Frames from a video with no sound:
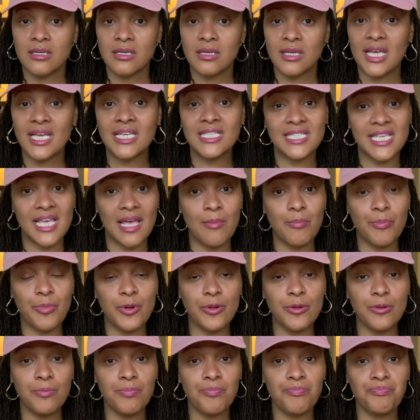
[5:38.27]

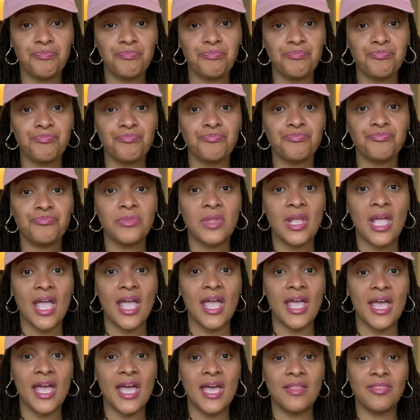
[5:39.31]
example,
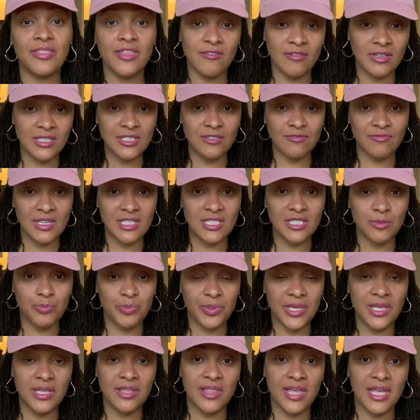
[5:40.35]
and there is a
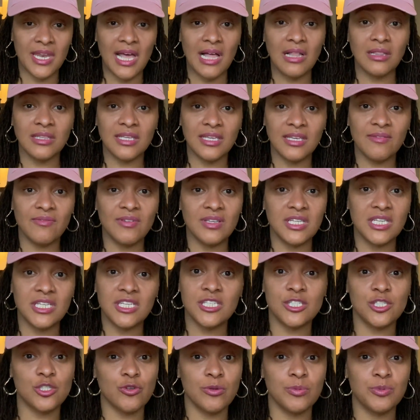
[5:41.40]
recipe that I'll leave in the
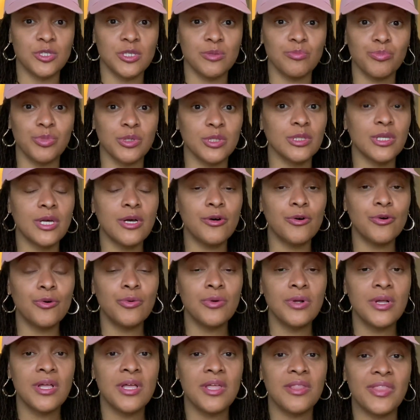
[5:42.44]
description
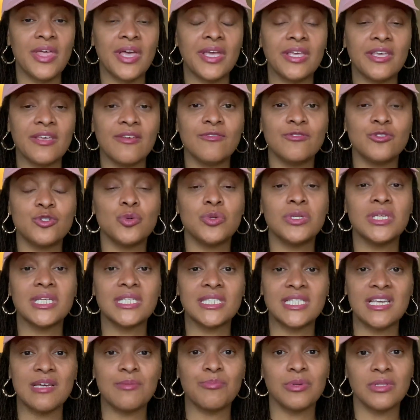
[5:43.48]
below that gives you an
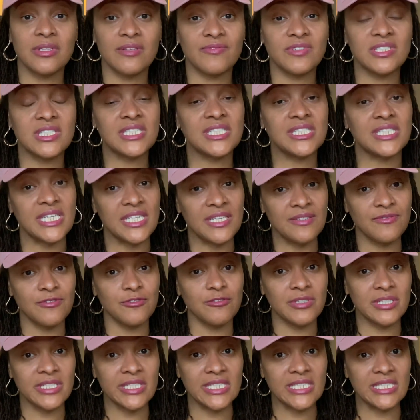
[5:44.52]
example of a
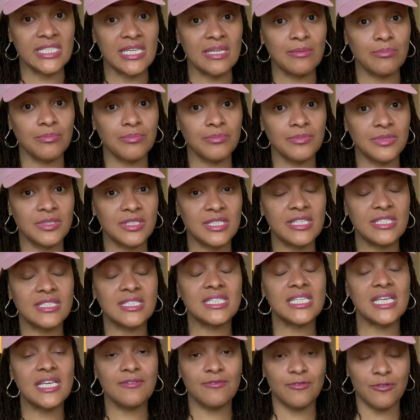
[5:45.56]
savory example,
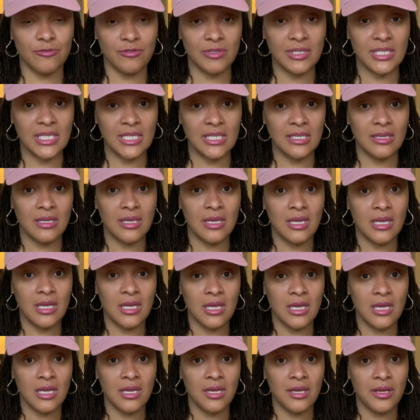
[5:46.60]
savory
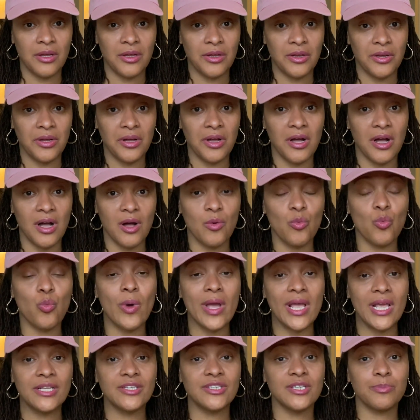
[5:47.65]
uh,
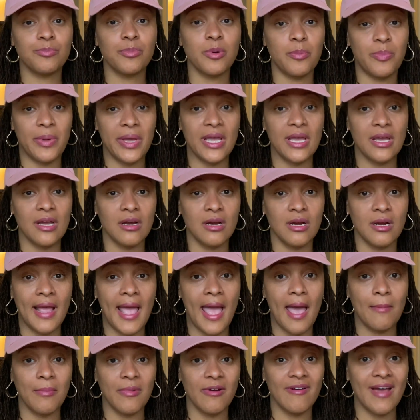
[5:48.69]
way to prepare
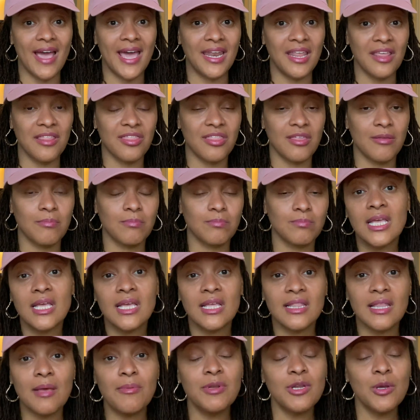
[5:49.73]
amaranth.
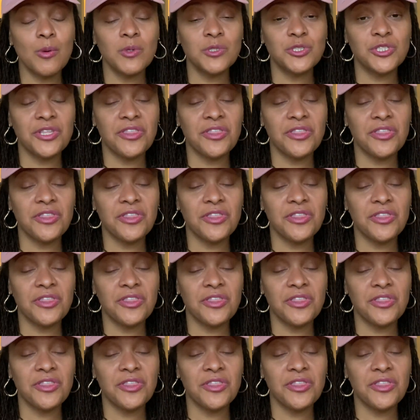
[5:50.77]
Let me know what you